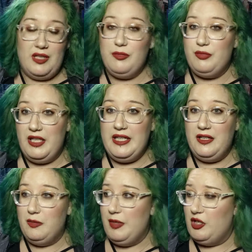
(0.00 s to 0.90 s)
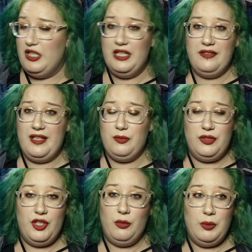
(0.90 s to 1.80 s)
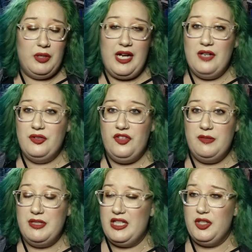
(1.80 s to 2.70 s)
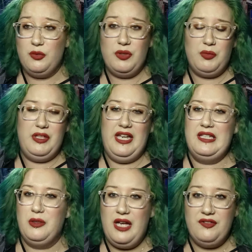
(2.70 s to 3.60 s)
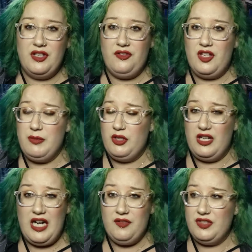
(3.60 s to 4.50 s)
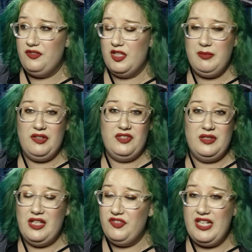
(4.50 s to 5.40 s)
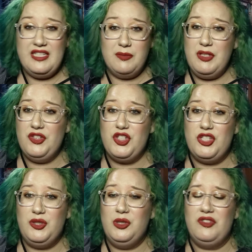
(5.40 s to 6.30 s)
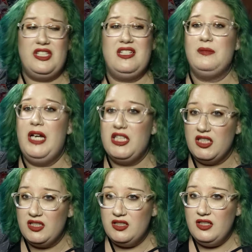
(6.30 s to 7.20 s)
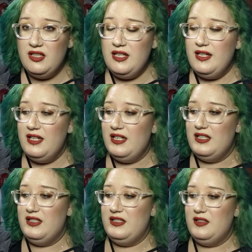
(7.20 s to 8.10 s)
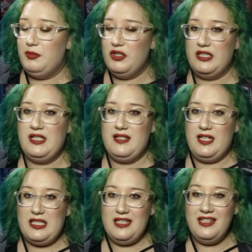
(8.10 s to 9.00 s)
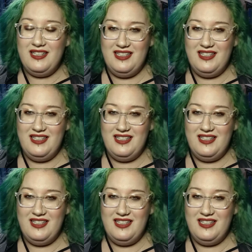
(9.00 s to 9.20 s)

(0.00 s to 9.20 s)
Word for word: that I'm planning on marrying and that, you know, we want to have a family together. And whether we end up having a family or not having a family, if it, ends up being just the two of us, doesn't matter. It, it, the point is, is that